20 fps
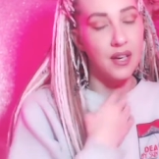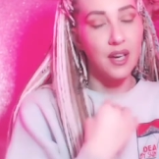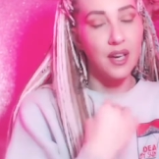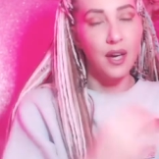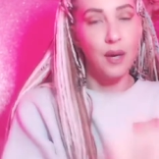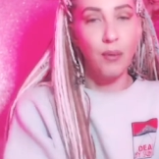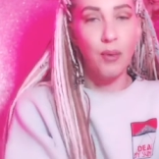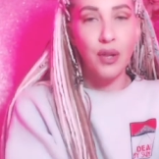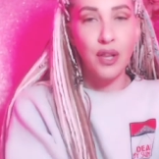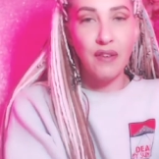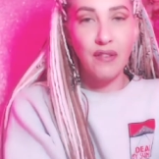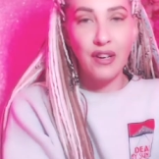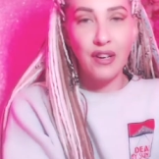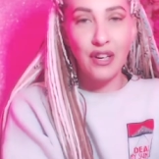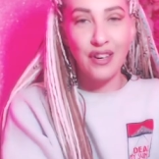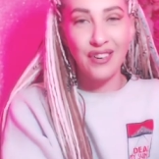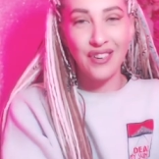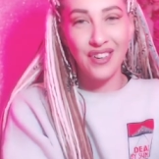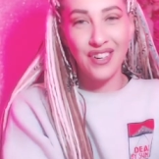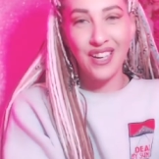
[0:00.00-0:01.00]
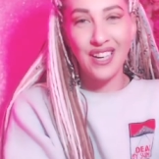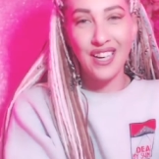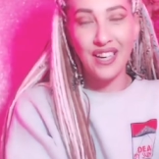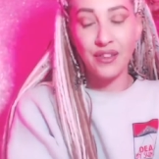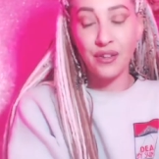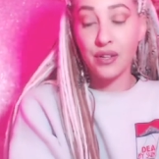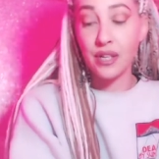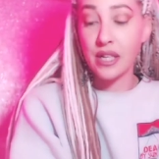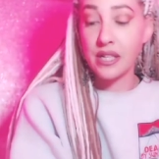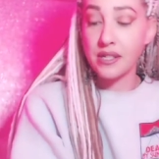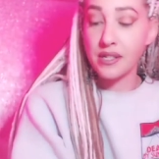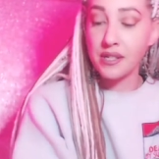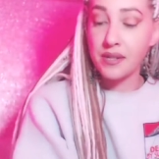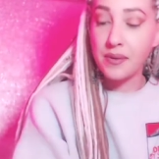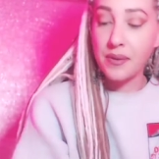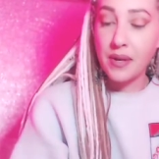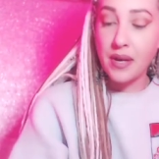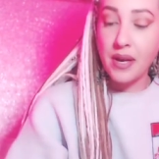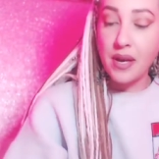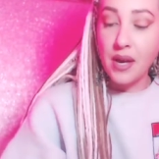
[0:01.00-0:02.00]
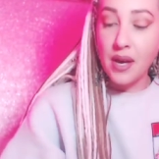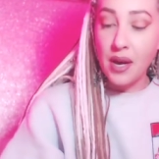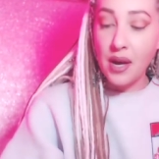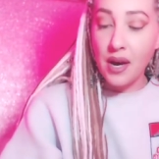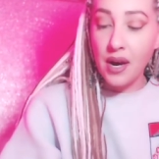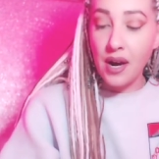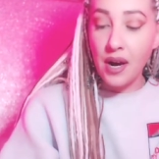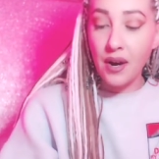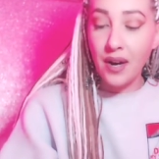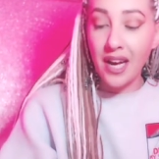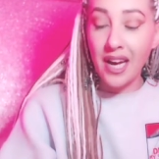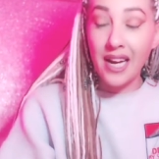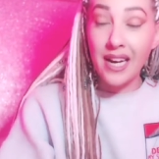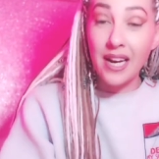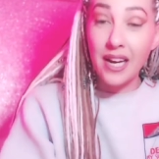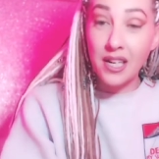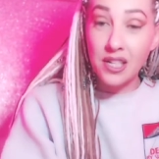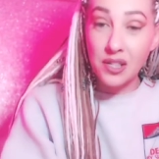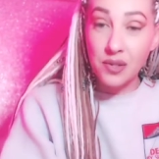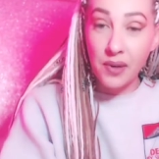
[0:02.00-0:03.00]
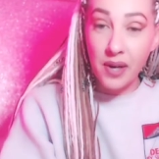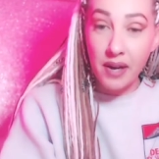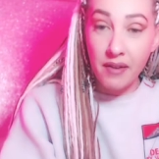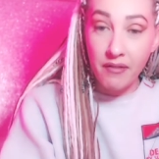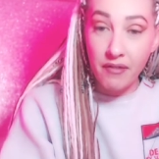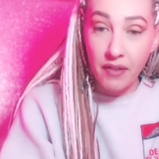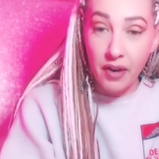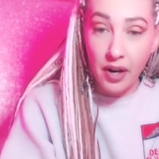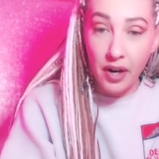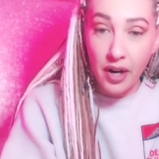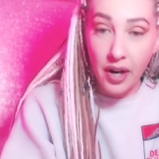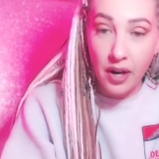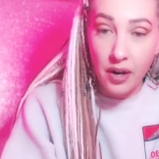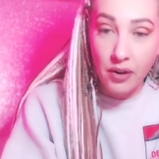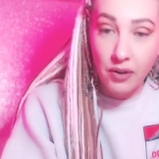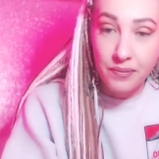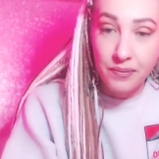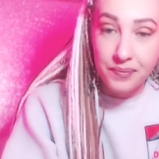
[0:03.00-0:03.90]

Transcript: I believe in you. You can get through this. Okay, next we have Virgo.